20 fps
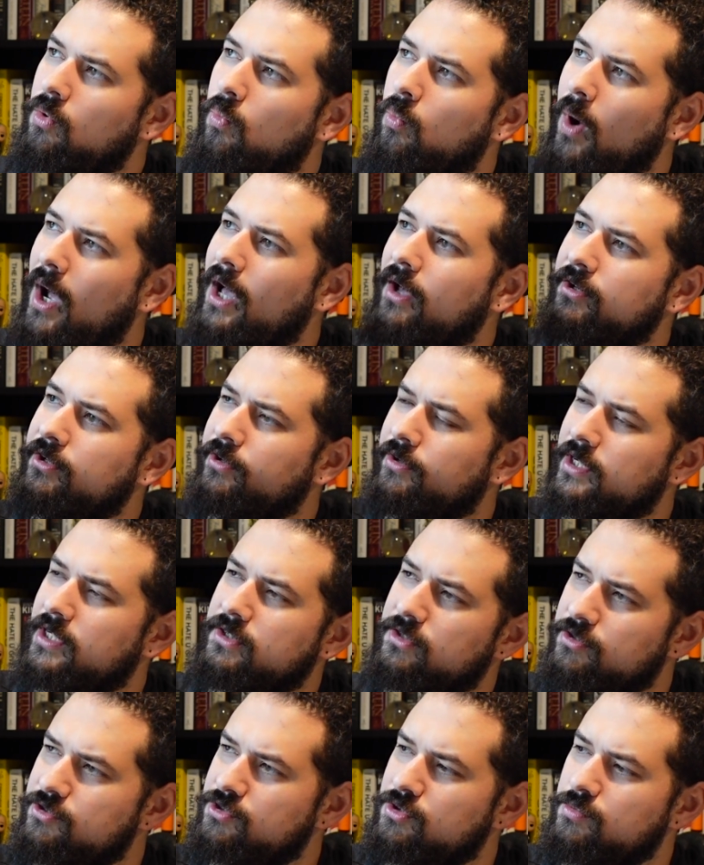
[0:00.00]
while you're
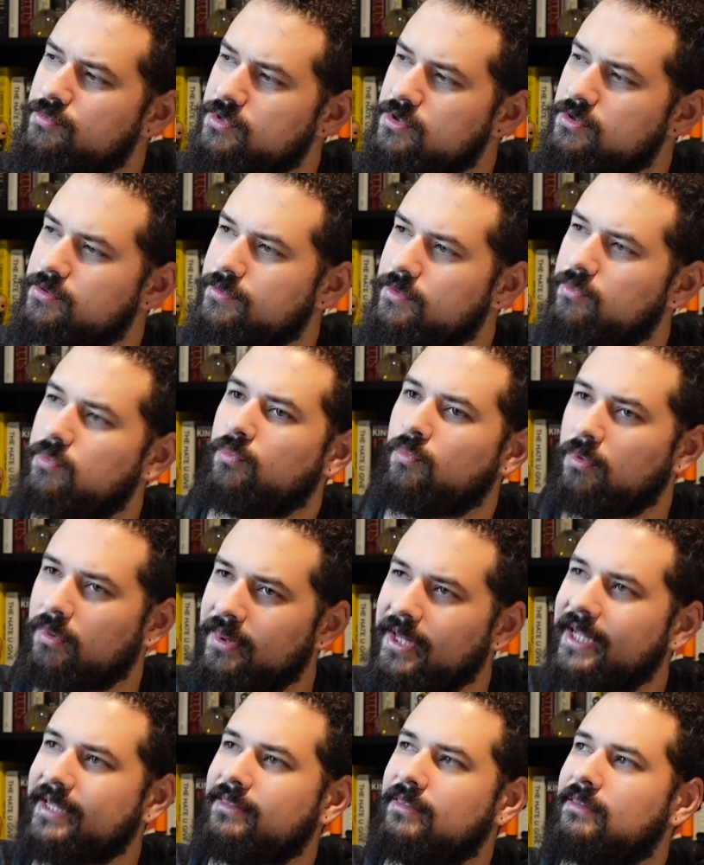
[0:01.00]
in your zoom zoom,
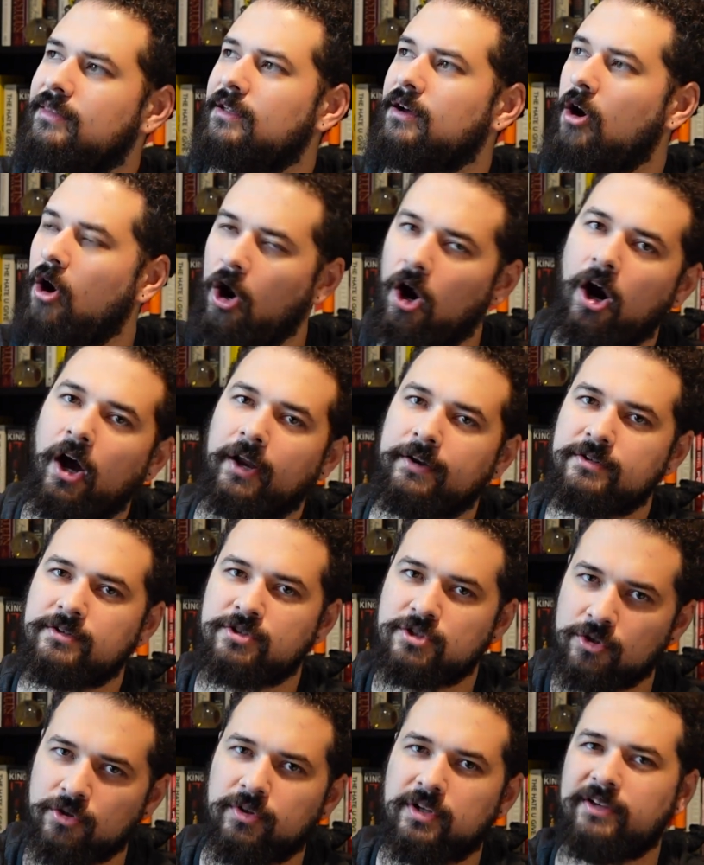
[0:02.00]
let the
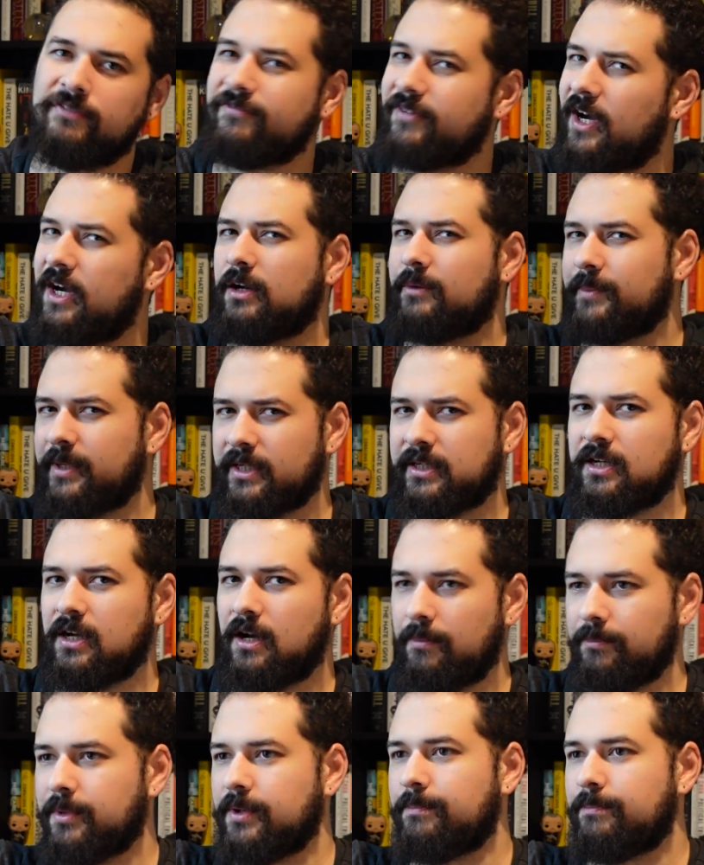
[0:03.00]
on-duty fireman
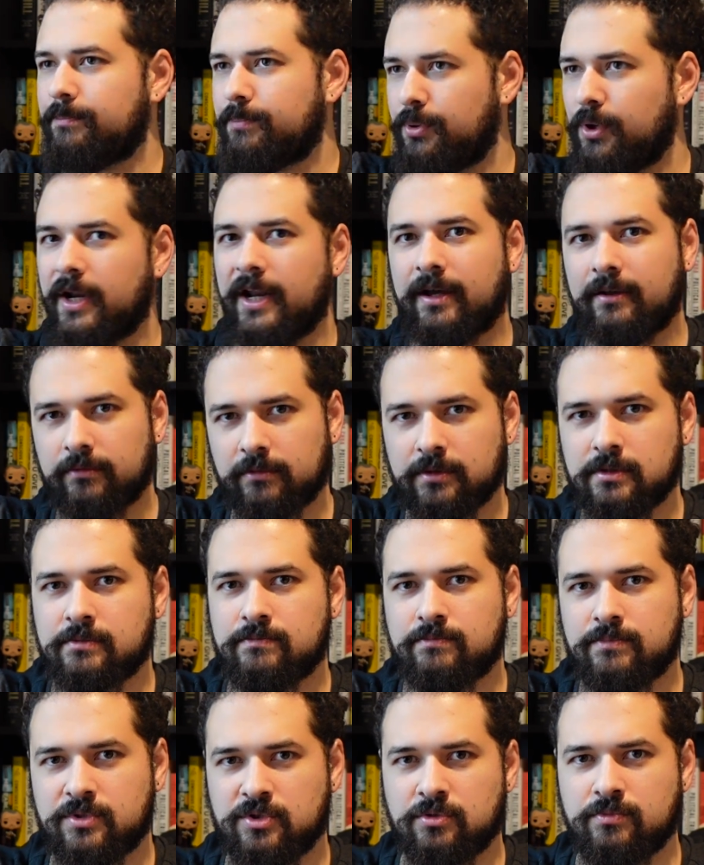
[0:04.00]
come to put out
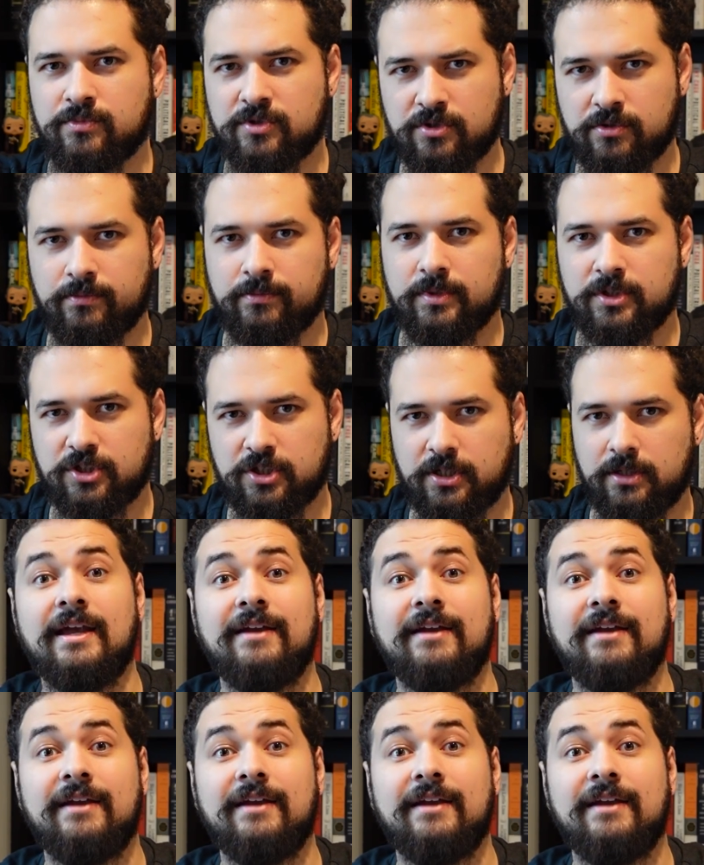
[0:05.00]
the zoom zoom machine.